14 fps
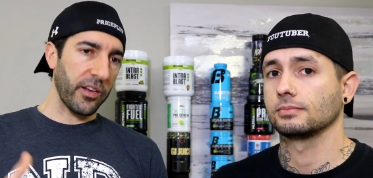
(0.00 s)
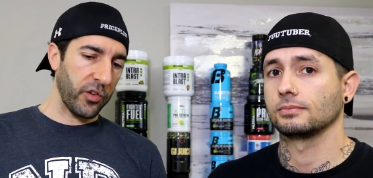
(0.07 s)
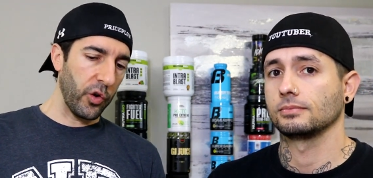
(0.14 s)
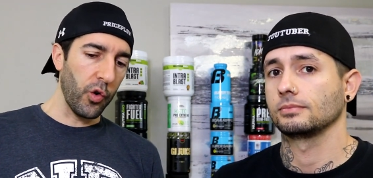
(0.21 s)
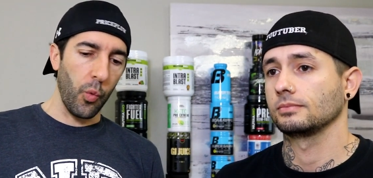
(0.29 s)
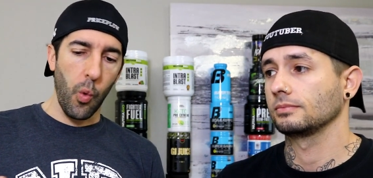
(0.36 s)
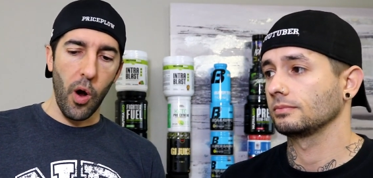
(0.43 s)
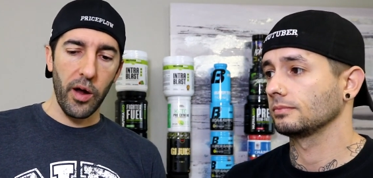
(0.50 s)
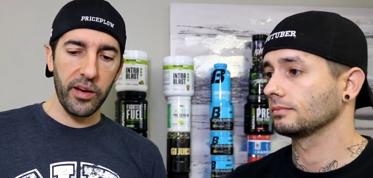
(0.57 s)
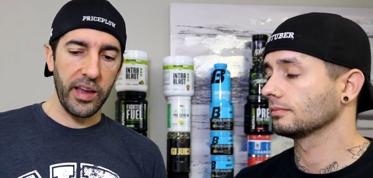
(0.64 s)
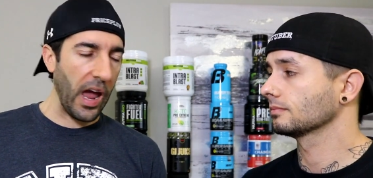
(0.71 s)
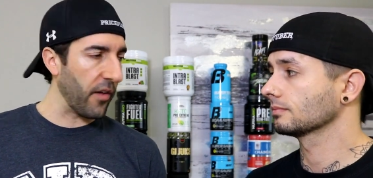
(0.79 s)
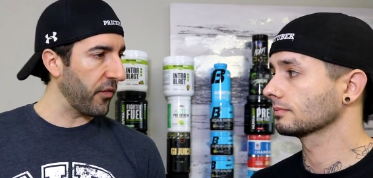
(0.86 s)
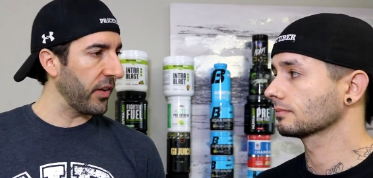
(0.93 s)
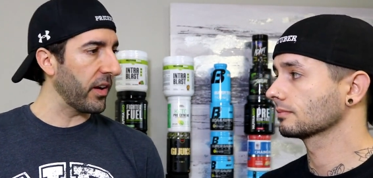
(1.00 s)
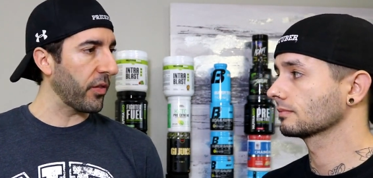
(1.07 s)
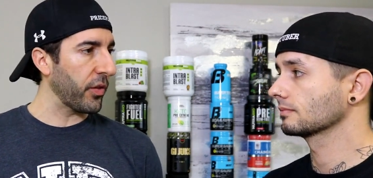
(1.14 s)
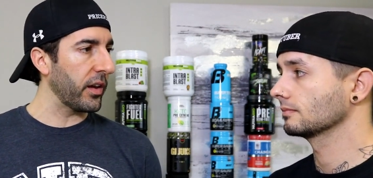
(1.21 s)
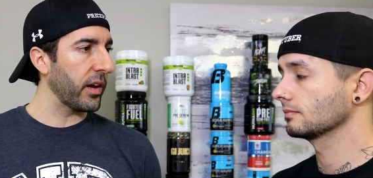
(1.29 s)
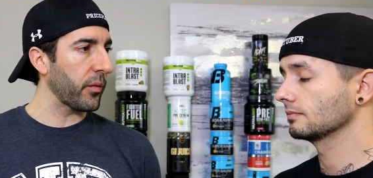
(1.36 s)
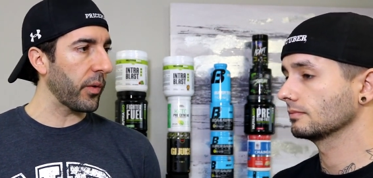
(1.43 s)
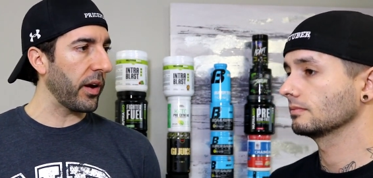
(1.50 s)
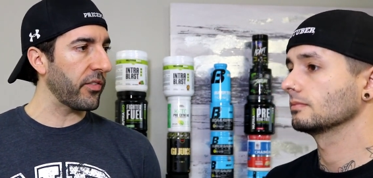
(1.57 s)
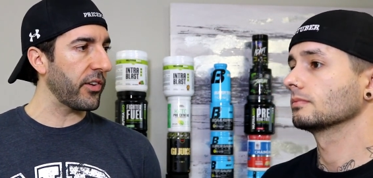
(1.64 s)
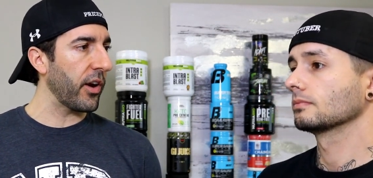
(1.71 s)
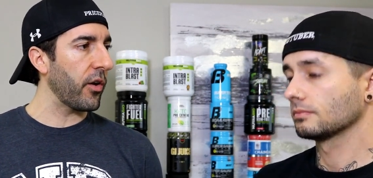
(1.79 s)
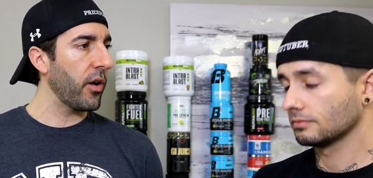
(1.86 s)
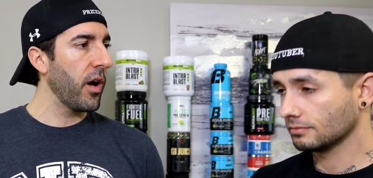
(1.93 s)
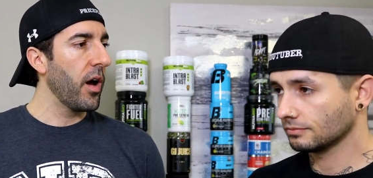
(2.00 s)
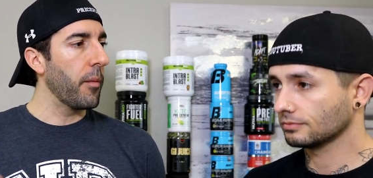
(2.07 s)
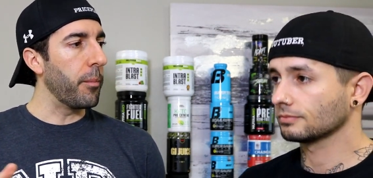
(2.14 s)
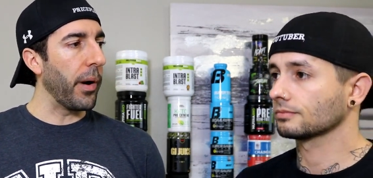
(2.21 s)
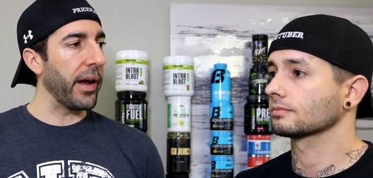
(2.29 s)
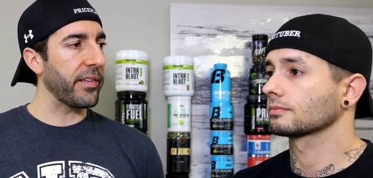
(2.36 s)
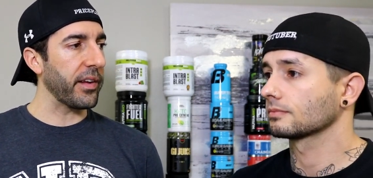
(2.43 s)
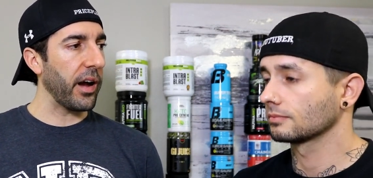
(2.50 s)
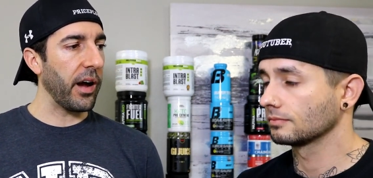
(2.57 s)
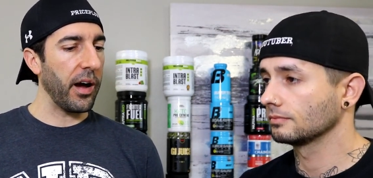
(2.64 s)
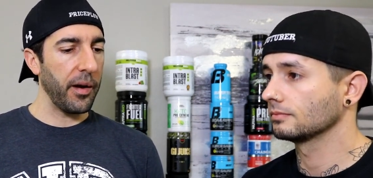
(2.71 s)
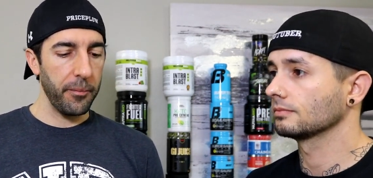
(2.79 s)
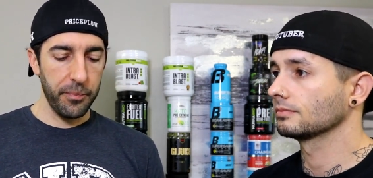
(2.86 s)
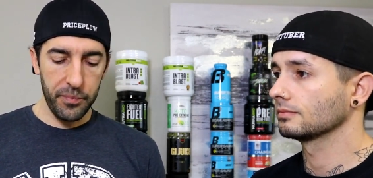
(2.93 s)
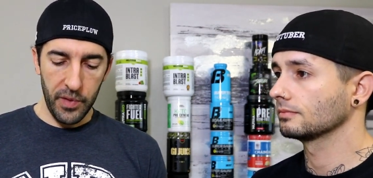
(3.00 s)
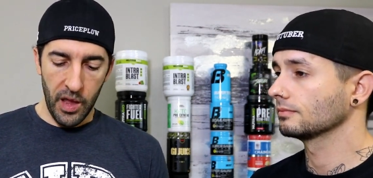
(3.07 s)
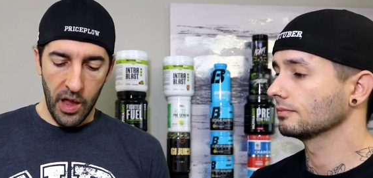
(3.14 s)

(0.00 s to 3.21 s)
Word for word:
Speaker 1: a two to one caffeine to theanine ratio, but um,